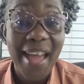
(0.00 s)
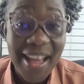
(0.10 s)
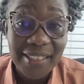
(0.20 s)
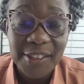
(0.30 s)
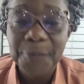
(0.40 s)

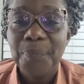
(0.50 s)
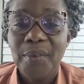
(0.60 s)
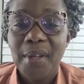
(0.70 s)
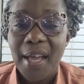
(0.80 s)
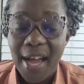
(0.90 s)
as.
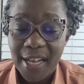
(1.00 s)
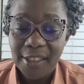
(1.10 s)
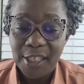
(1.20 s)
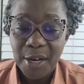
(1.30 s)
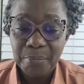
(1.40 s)

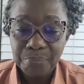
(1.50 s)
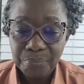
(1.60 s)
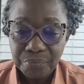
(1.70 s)
And um,